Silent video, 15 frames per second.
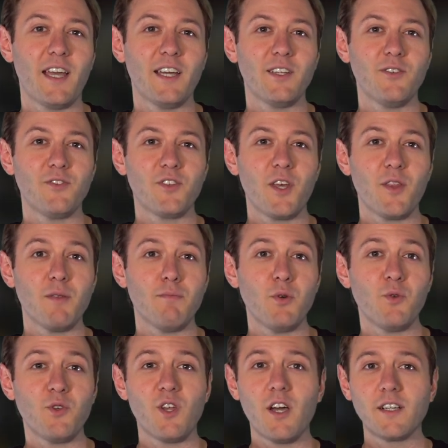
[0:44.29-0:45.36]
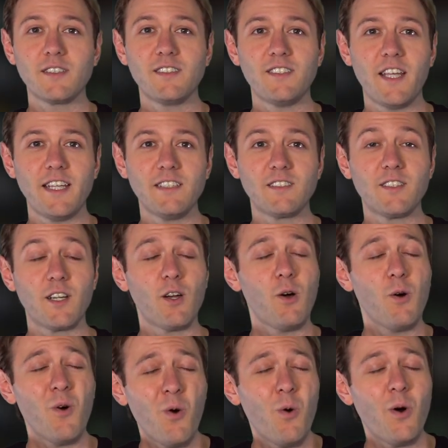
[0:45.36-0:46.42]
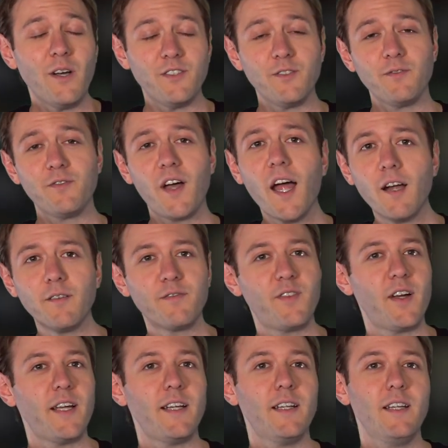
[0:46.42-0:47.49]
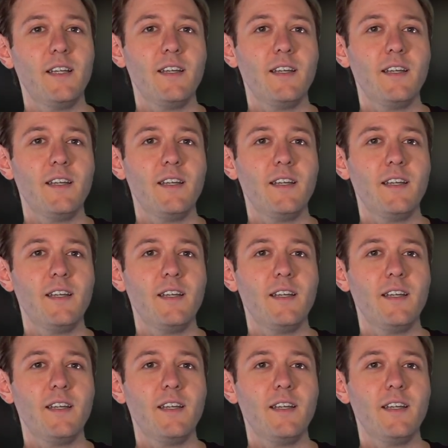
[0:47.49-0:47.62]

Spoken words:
as The Boondock Saints. There was a firefight.